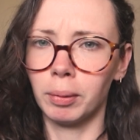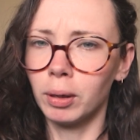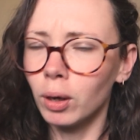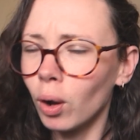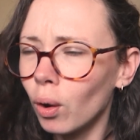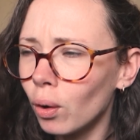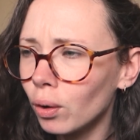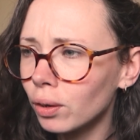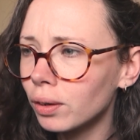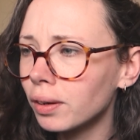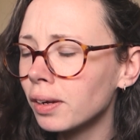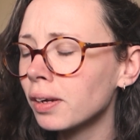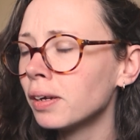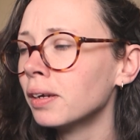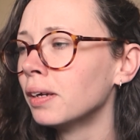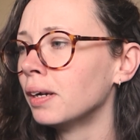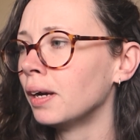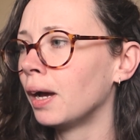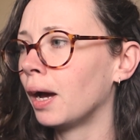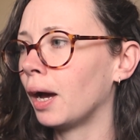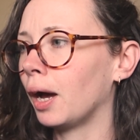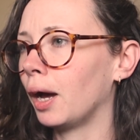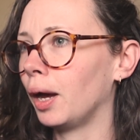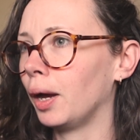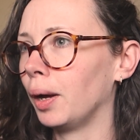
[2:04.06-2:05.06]
belong.
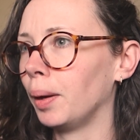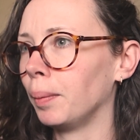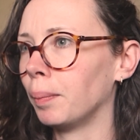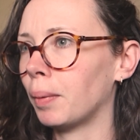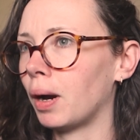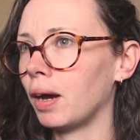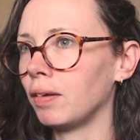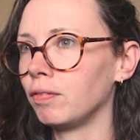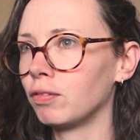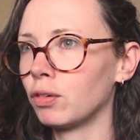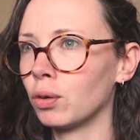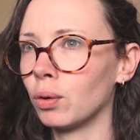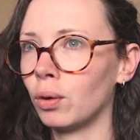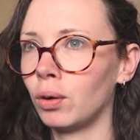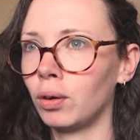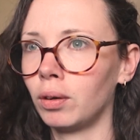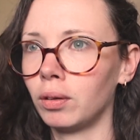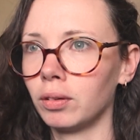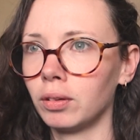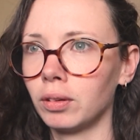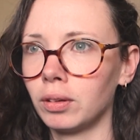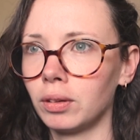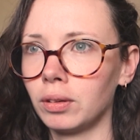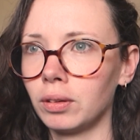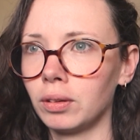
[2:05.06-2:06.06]
I've
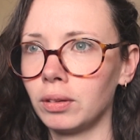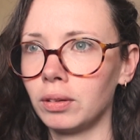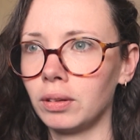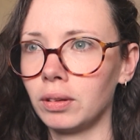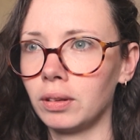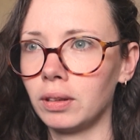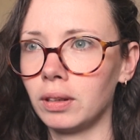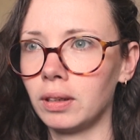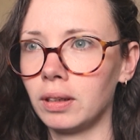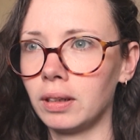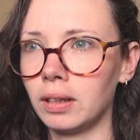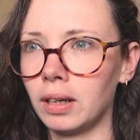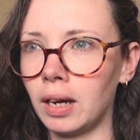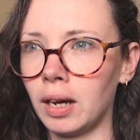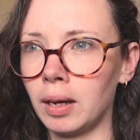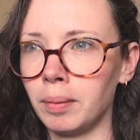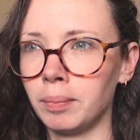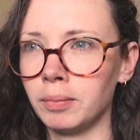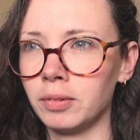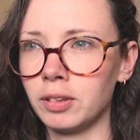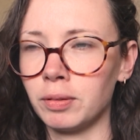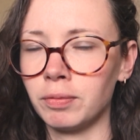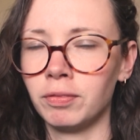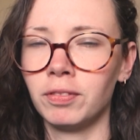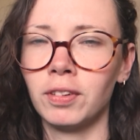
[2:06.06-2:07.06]
got
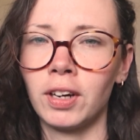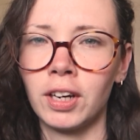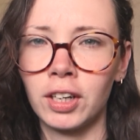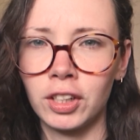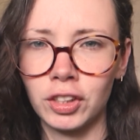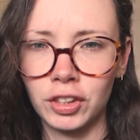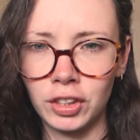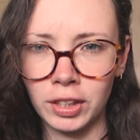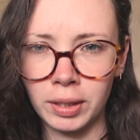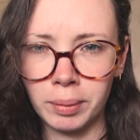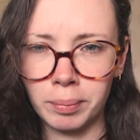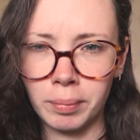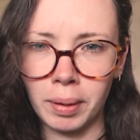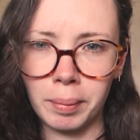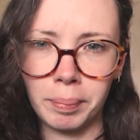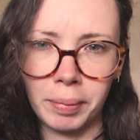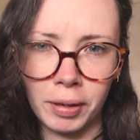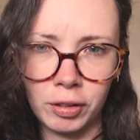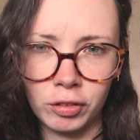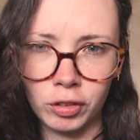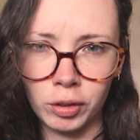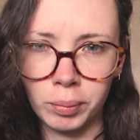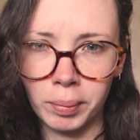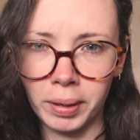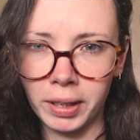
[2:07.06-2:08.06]
some furniture in my
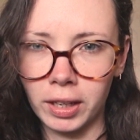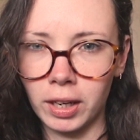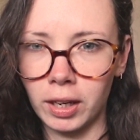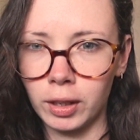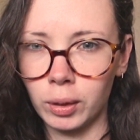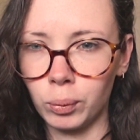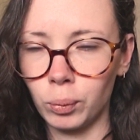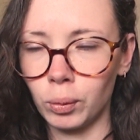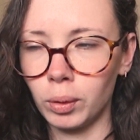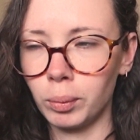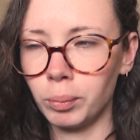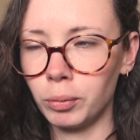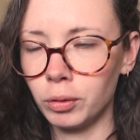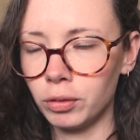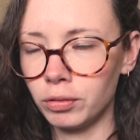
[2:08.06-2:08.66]
bedroom I kind of want to